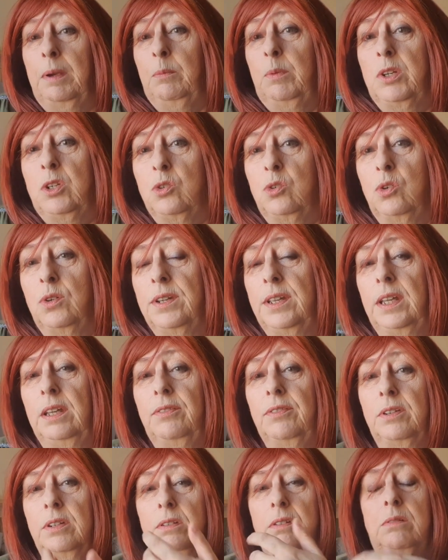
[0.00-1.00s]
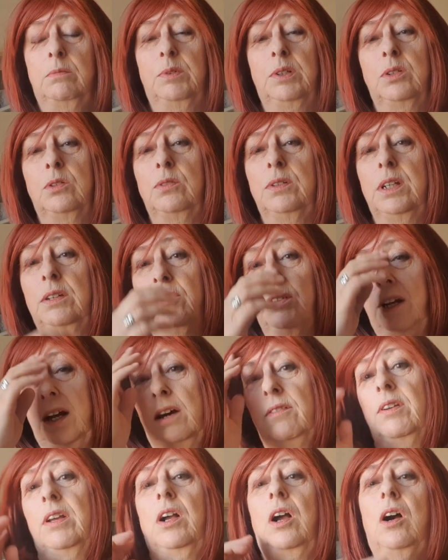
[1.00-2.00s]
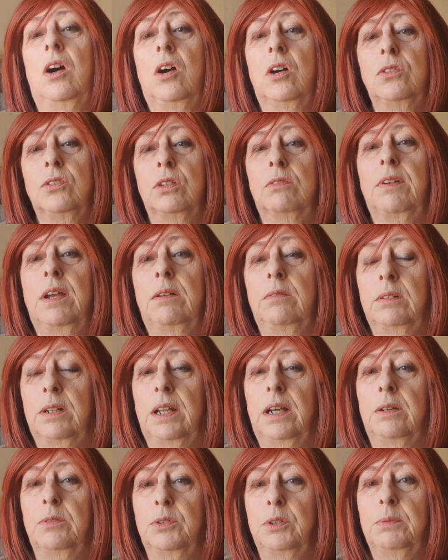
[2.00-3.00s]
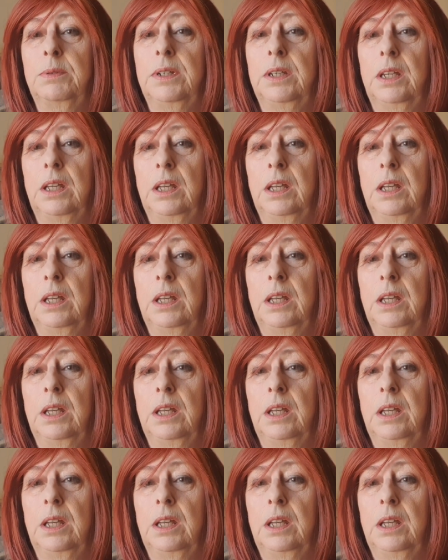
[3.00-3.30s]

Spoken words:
I mean, we don't even carry cards around now, do